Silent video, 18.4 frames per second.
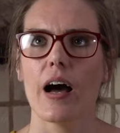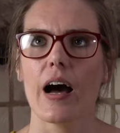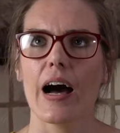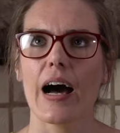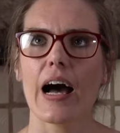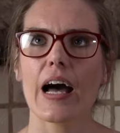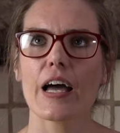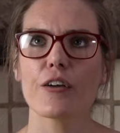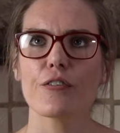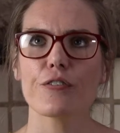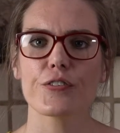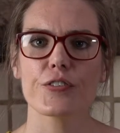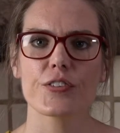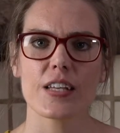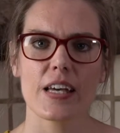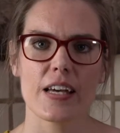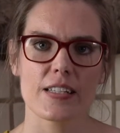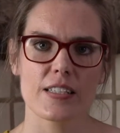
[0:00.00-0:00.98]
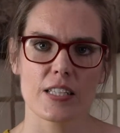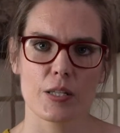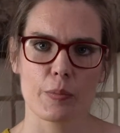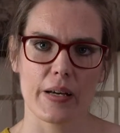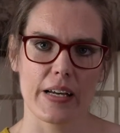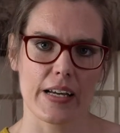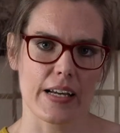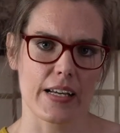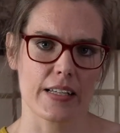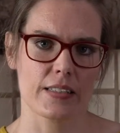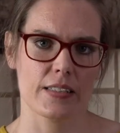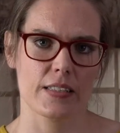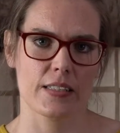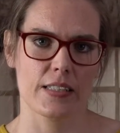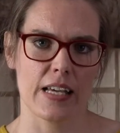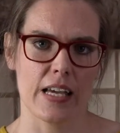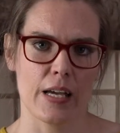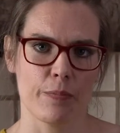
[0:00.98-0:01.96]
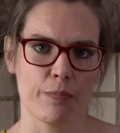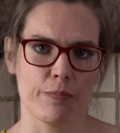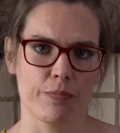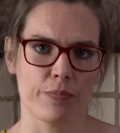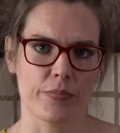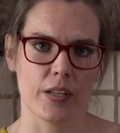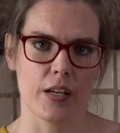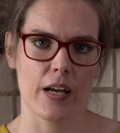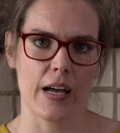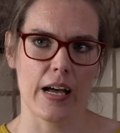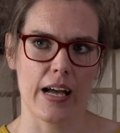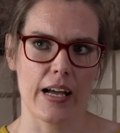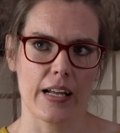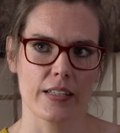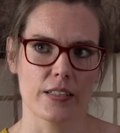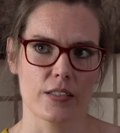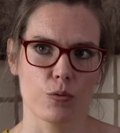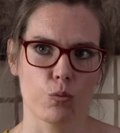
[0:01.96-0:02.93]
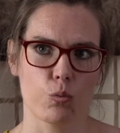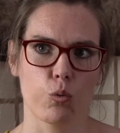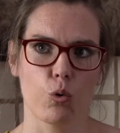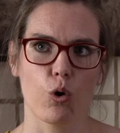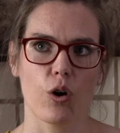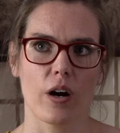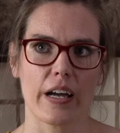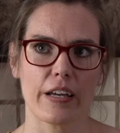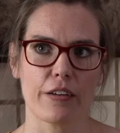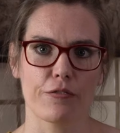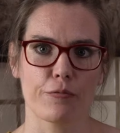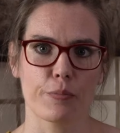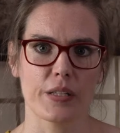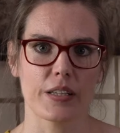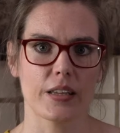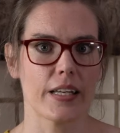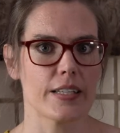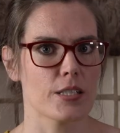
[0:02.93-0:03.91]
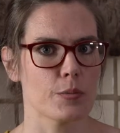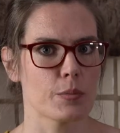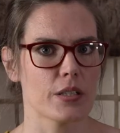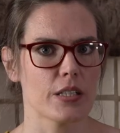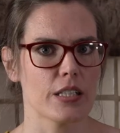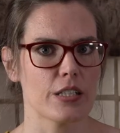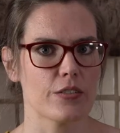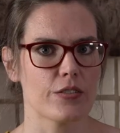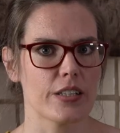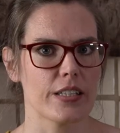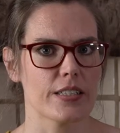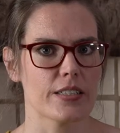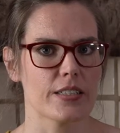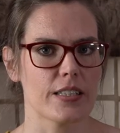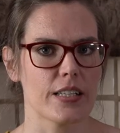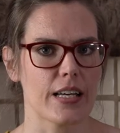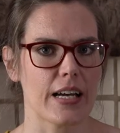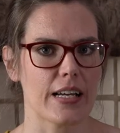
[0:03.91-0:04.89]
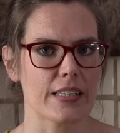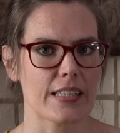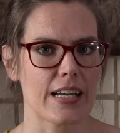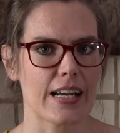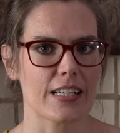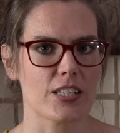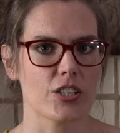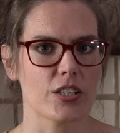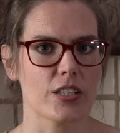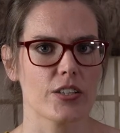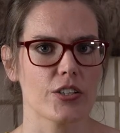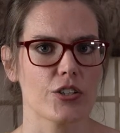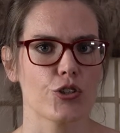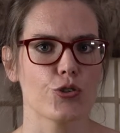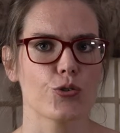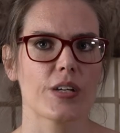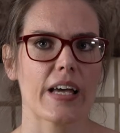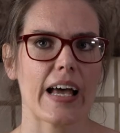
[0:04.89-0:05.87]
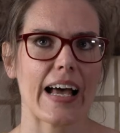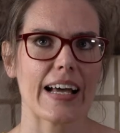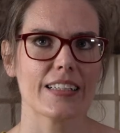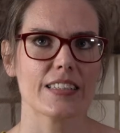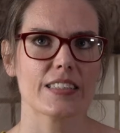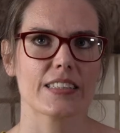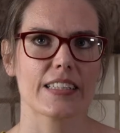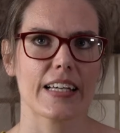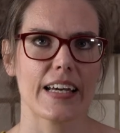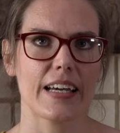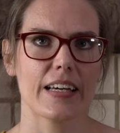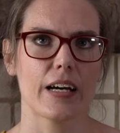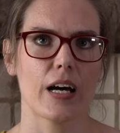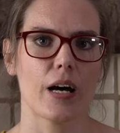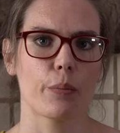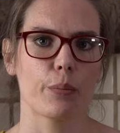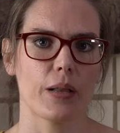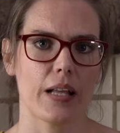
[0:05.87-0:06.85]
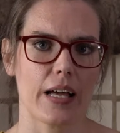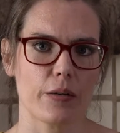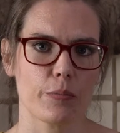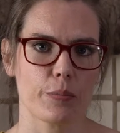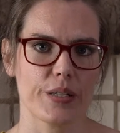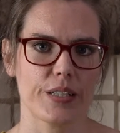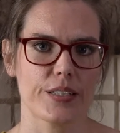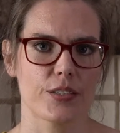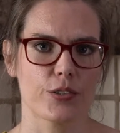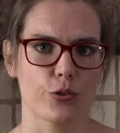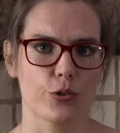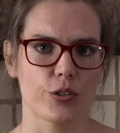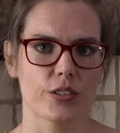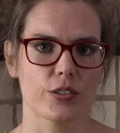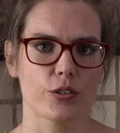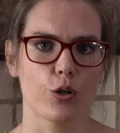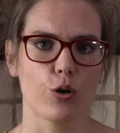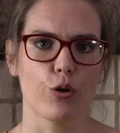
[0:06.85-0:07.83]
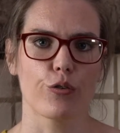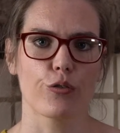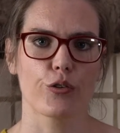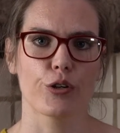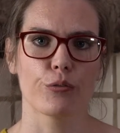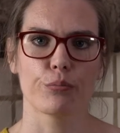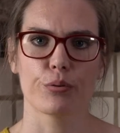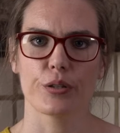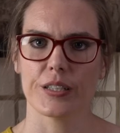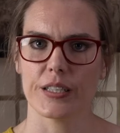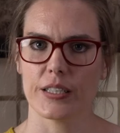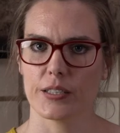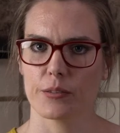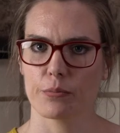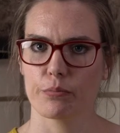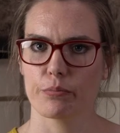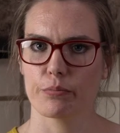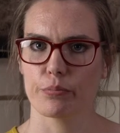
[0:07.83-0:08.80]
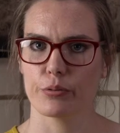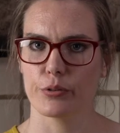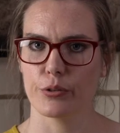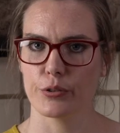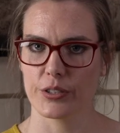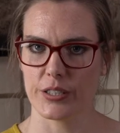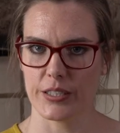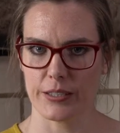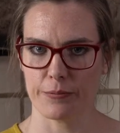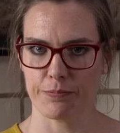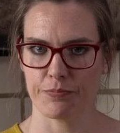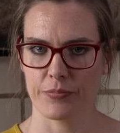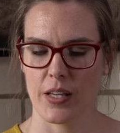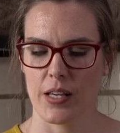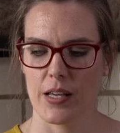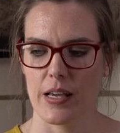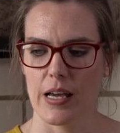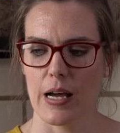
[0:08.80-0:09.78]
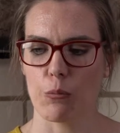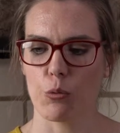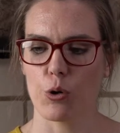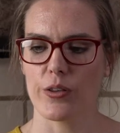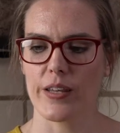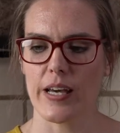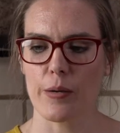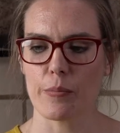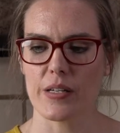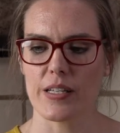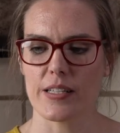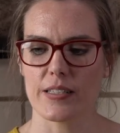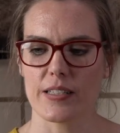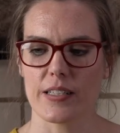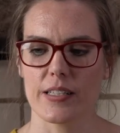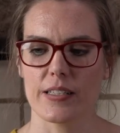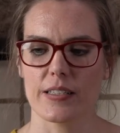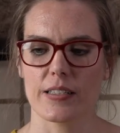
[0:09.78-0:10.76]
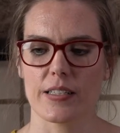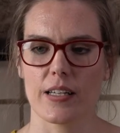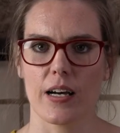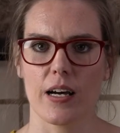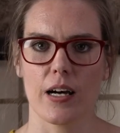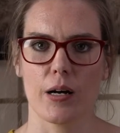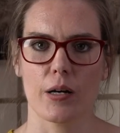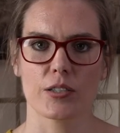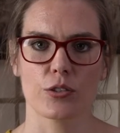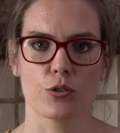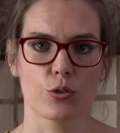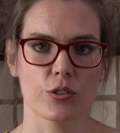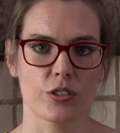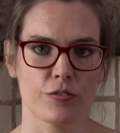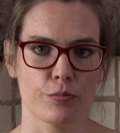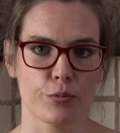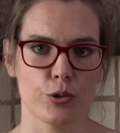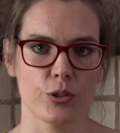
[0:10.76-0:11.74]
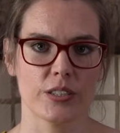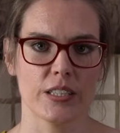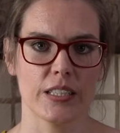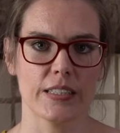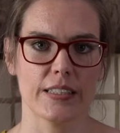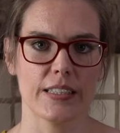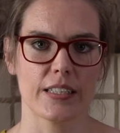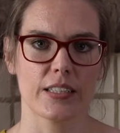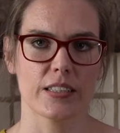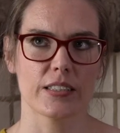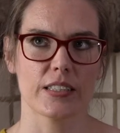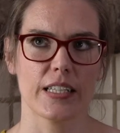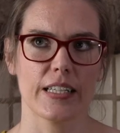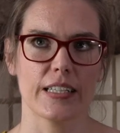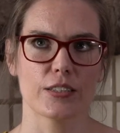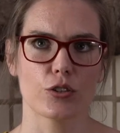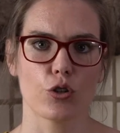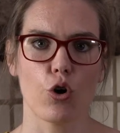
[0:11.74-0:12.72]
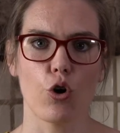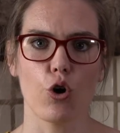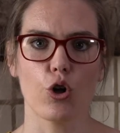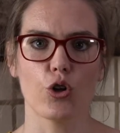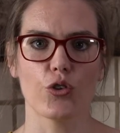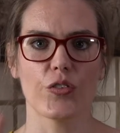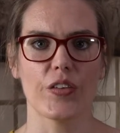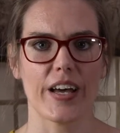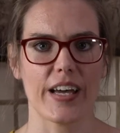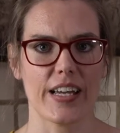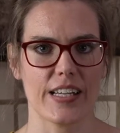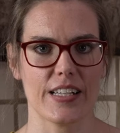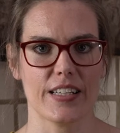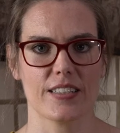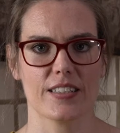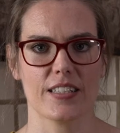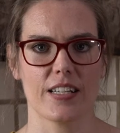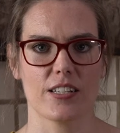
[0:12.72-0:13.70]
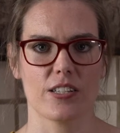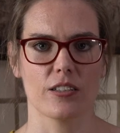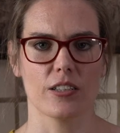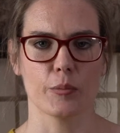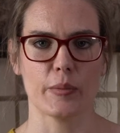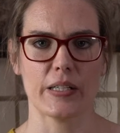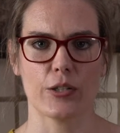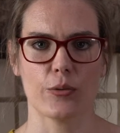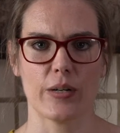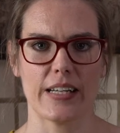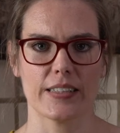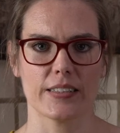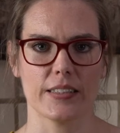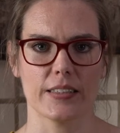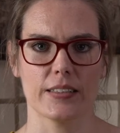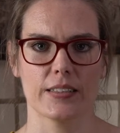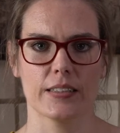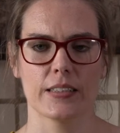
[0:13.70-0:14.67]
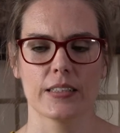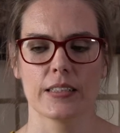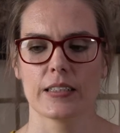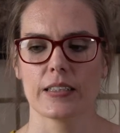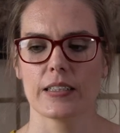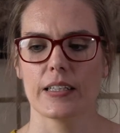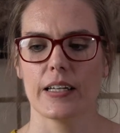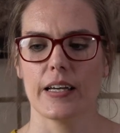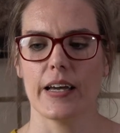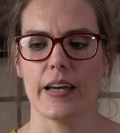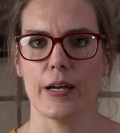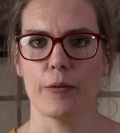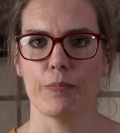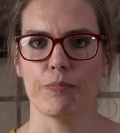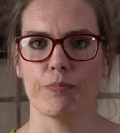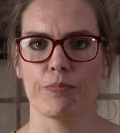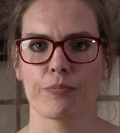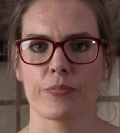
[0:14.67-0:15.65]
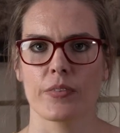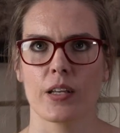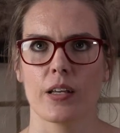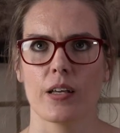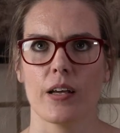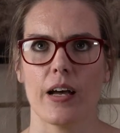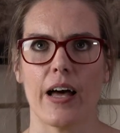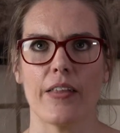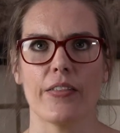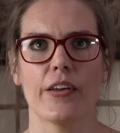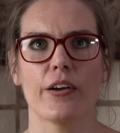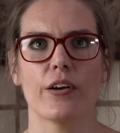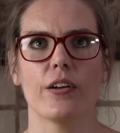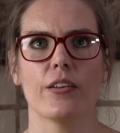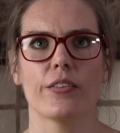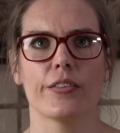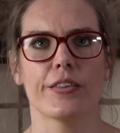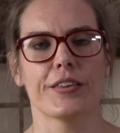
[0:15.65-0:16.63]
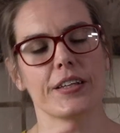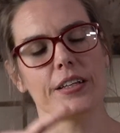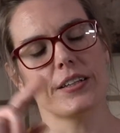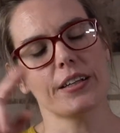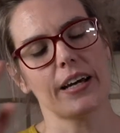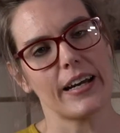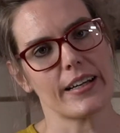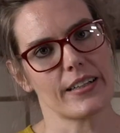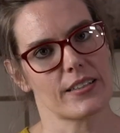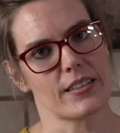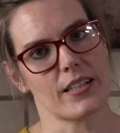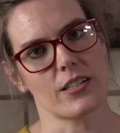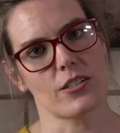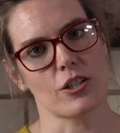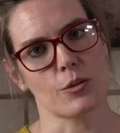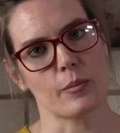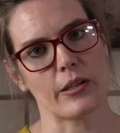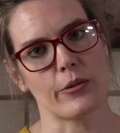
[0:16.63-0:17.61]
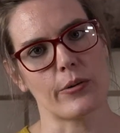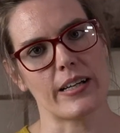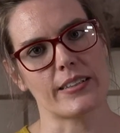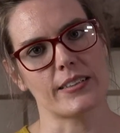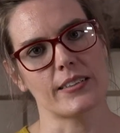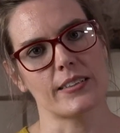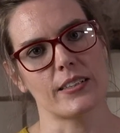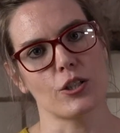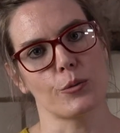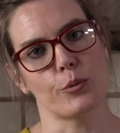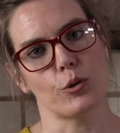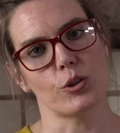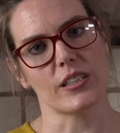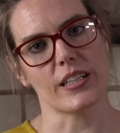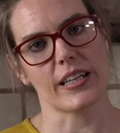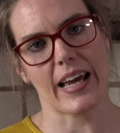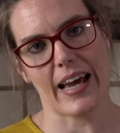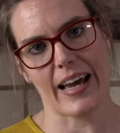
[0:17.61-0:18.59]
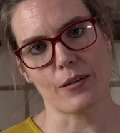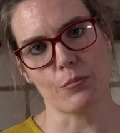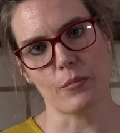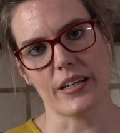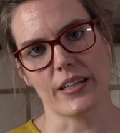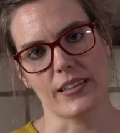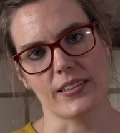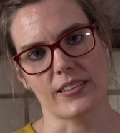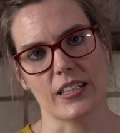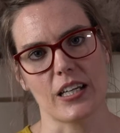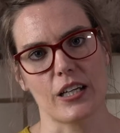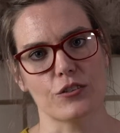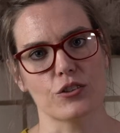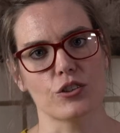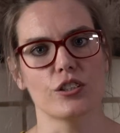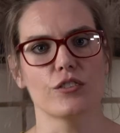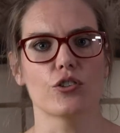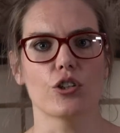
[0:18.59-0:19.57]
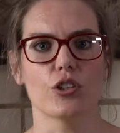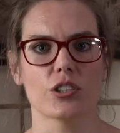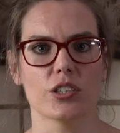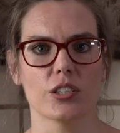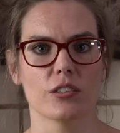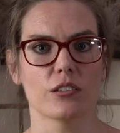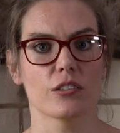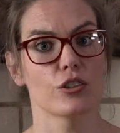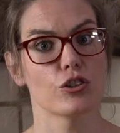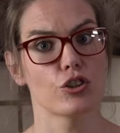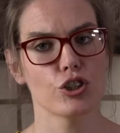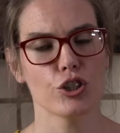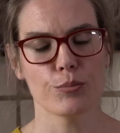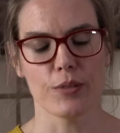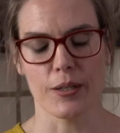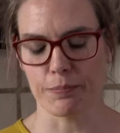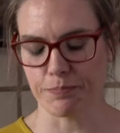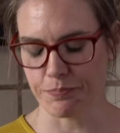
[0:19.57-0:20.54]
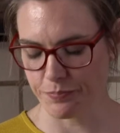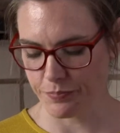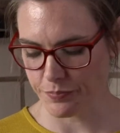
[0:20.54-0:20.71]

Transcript: I've said in the past, and what I've been led to believe is that actually you can't get a plant-based source of complete protein. And what that means is a source of protein that contains all 9 essential amino acids. And they're the 9 essential amino acids that your body can't make itself, so you've got to consume them.